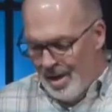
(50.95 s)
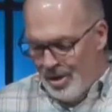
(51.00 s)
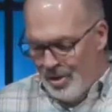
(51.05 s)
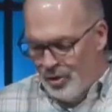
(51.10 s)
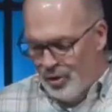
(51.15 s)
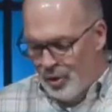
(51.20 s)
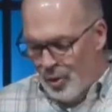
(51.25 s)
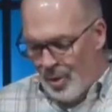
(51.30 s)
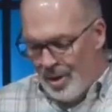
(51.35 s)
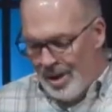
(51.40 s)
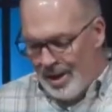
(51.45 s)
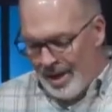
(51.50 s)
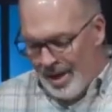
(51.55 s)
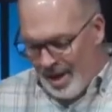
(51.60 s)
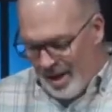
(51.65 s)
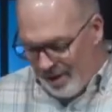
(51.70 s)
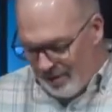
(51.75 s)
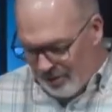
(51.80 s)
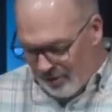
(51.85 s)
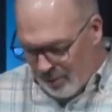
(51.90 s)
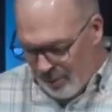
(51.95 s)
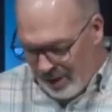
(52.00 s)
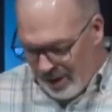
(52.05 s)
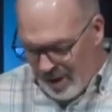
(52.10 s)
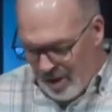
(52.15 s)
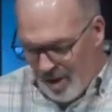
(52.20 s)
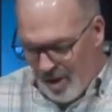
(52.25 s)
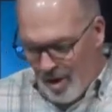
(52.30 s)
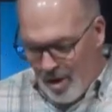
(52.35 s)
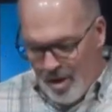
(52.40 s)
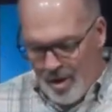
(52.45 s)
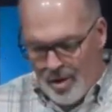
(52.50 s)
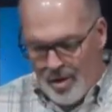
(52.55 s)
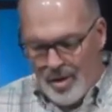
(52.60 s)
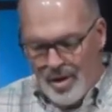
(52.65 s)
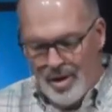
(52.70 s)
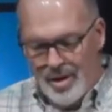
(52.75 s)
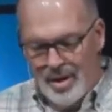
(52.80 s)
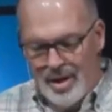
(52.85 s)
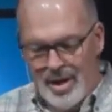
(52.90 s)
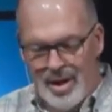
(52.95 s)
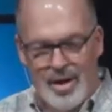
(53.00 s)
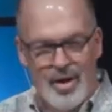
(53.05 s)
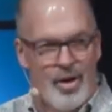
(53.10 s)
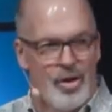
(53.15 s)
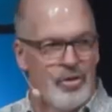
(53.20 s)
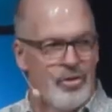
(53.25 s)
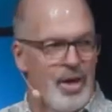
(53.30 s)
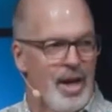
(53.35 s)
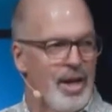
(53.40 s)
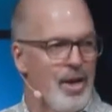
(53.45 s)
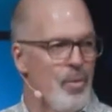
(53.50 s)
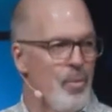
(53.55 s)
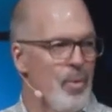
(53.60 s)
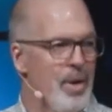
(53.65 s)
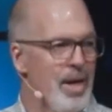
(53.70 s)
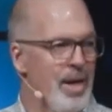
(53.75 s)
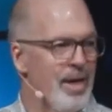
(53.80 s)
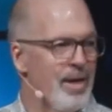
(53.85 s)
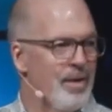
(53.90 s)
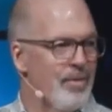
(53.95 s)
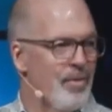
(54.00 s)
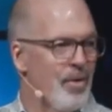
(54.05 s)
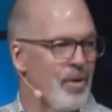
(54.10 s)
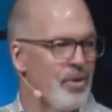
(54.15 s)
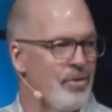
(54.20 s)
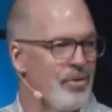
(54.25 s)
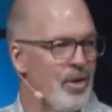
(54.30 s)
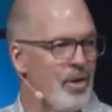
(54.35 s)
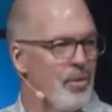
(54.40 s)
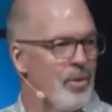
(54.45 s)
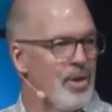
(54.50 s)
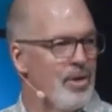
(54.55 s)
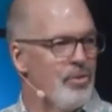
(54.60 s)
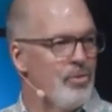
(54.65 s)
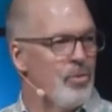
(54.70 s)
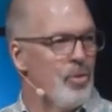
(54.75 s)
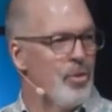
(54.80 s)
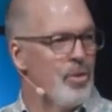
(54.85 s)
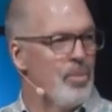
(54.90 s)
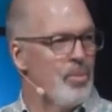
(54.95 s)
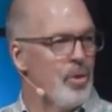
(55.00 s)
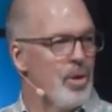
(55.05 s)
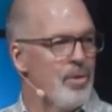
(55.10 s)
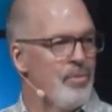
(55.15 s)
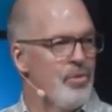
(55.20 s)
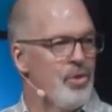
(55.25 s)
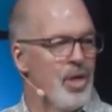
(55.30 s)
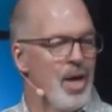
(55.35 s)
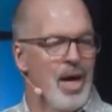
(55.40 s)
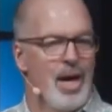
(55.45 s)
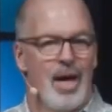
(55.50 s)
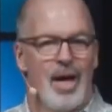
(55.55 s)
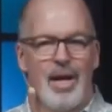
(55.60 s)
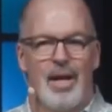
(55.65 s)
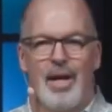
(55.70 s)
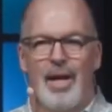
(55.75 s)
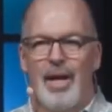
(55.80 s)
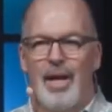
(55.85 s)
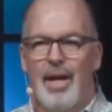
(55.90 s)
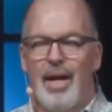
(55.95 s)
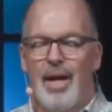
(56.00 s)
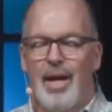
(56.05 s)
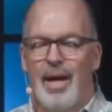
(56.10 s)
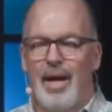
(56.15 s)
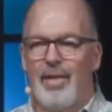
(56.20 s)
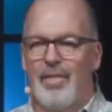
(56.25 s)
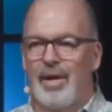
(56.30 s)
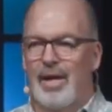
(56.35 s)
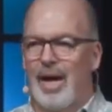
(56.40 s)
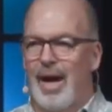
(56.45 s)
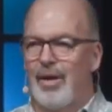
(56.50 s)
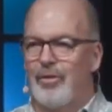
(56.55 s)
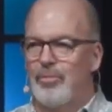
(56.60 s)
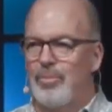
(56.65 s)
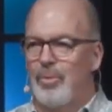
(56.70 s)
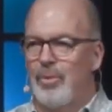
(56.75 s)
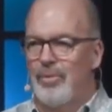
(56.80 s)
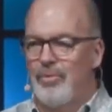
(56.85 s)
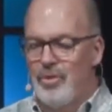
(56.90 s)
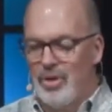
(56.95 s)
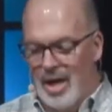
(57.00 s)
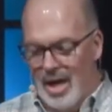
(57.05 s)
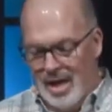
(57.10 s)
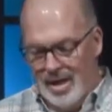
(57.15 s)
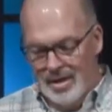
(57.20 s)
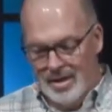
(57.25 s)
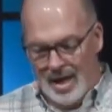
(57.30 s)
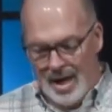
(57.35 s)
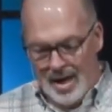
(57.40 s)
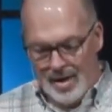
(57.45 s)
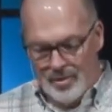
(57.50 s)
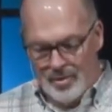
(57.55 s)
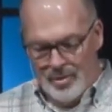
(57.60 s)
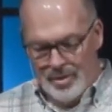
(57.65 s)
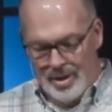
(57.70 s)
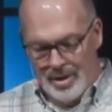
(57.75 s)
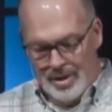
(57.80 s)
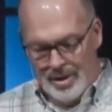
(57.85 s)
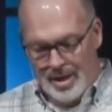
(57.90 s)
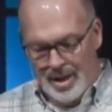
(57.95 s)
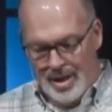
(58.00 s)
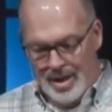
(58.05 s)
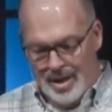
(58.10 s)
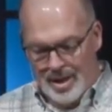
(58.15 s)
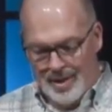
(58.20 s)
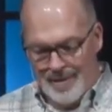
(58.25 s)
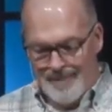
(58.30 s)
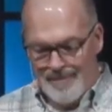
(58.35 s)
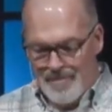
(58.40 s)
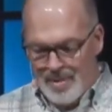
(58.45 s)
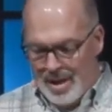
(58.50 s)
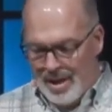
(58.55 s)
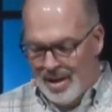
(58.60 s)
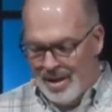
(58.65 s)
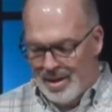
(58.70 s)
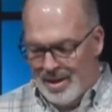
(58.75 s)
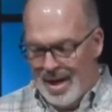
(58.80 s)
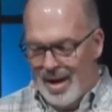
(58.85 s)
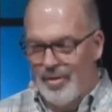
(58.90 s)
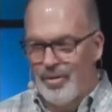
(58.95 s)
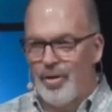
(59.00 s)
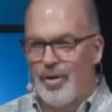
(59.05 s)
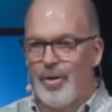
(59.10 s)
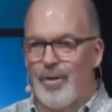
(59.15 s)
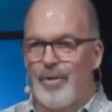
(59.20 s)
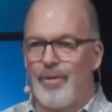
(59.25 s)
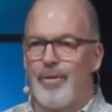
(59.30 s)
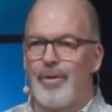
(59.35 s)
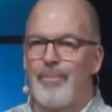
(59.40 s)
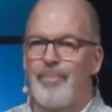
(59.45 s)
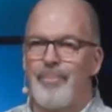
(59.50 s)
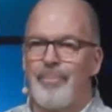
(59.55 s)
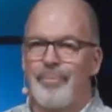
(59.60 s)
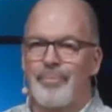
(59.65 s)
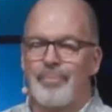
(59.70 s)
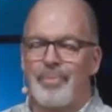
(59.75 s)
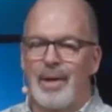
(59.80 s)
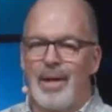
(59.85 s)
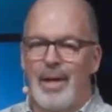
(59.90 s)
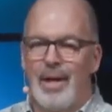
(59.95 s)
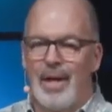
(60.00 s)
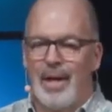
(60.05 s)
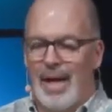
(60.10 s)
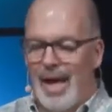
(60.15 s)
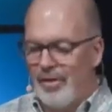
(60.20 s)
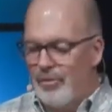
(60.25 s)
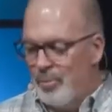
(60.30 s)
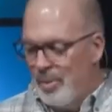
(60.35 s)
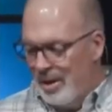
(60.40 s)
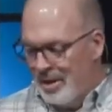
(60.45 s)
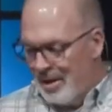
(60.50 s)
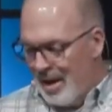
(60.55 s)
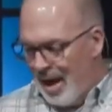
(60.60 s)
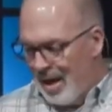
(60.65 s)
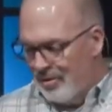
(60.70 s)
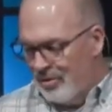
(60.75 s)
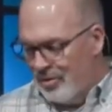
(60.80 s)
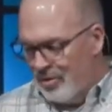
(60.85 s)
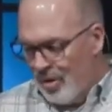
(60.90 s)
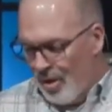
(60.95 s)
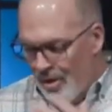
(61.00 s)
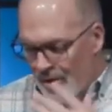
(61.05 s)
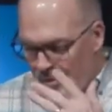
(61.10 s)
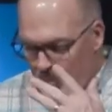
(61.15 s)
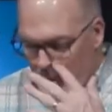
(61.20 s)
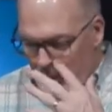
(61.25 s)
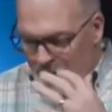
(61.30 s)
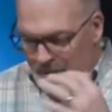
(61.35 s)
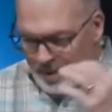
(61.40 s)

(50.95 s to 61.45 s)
joining us. We are in our second week of our series through the book of John, the Gospel of John, titled Down to Earth. Last week, Todd started with,